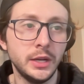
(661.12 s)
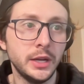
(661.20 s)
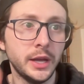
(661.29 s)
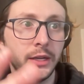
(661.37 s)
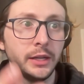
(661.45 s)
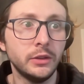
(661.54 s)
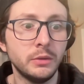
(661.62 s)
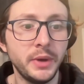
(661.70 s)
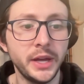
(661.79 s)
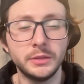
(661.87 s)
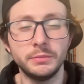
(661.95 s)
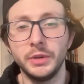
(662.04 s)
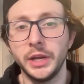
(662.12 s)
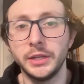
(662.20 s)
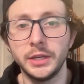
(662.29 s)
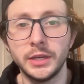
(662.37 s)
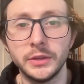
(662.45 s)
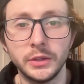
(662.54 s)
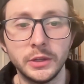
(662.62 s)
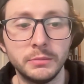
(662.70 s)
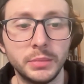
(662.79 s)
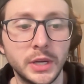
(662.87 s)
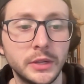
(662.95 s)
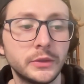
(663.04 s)
hit any of the bets, but I think he's a good
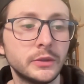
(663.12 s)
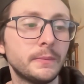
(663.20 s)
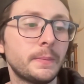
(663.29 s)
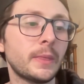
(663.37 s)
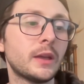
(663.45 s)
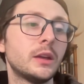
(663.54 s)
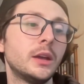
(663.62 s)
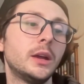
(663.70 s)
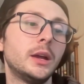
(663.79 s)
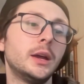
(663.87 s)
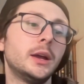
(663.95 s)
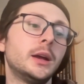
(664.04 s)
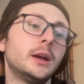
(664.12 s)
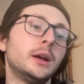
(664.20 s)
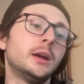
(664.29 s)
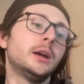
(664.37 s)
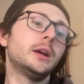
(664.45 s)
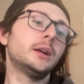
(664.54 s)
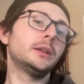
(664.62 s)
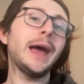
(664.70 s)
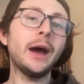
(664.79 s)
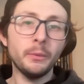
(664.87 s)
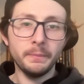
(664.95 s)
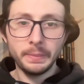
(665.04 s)
piece.
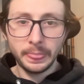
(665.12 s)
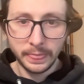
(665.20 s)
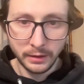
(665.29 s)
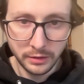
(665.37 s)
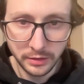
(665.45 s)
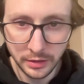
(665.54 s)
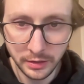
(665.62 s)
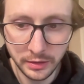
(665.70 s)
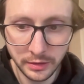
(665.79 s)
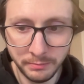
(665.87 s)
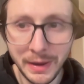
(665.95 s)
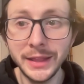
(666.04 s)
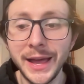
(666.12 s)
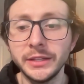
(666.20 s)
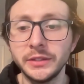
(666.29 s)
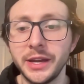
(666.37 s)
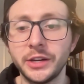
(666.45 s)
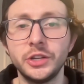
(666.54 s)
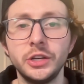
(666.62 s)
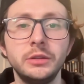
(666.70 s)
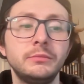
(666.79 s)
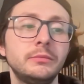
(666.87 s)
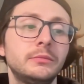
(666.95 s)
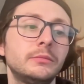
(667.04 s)
Now, my last
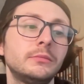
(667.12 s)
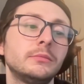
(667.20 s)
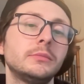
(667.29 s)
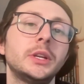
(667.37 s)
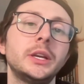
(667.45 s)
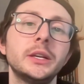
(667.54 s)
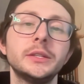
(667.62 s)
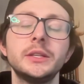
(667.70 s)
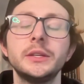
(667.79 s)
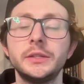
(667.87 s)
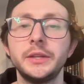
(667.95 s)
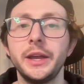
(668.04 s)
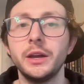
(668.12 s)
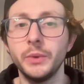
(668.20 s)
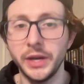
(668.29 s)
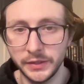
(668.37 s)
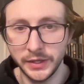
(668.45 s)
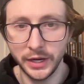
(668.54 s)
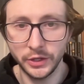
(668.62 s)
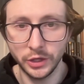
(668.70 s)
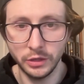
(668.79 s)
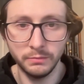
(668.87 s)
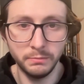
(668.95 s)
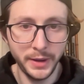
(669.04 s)
section is the stay away
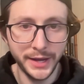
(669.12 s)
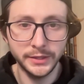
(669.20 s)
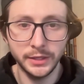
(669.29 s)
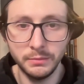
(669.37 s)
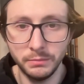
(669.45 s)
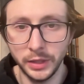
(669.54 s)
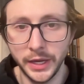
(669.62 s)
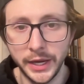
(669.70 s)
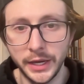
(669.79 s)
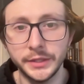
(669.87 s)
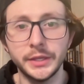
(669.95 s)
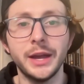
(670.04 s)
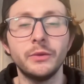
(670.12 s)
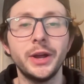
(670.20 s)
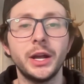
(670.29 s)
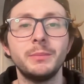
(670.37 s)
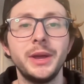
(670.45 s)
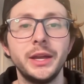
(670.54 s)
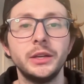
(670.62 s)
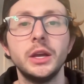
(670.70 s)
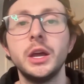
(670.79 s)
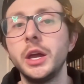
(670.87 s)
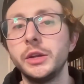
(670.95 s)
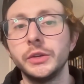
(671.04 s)
section. Bets and plays I recommend
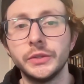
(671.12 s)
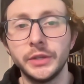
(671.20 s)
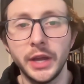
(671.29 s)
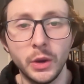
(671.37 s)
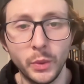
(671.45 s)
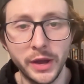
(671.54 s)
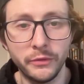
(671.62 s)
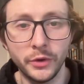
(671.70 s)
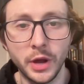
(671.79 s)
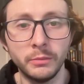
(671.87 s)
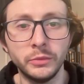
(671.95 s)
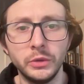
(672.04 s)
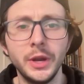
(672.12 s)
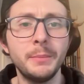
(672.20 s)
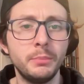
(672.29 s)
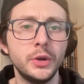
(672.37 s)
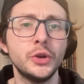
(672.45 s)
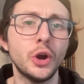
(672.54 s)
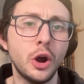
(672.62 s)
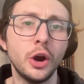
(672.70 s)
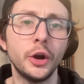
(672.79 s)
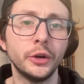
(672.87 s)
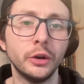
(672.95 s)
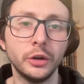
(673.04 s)
you stay away from. Do not put your
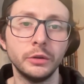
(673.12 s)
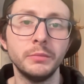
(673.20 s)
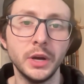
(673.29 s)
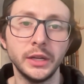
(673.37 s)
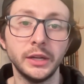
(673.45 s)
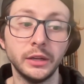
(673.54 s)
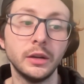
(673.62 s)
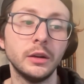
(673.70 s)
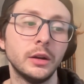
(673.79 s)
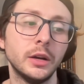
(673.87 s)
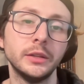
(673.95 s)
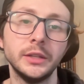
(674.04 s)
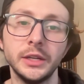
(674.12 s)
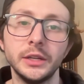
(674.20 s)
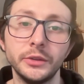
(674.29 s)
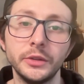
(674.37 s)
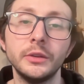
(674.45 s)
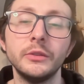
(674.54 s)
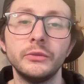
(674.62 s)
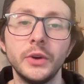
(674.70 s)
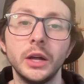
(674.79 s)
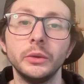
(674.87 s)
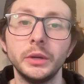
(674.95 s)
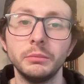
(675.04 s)
hard-earned money on these
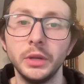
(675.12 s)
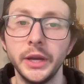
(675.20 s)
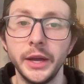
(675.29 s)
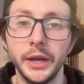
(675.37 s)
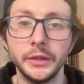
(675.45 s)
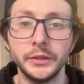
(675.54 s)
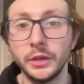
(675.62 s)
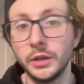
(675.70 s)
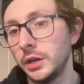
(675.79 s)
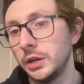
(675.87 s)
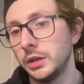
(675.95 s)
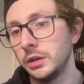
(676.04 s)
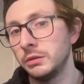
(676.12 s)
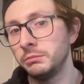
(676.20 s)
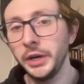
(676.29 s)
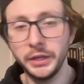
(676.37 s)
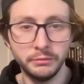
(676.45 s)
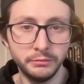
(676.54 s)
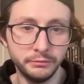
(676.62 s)
following plays. But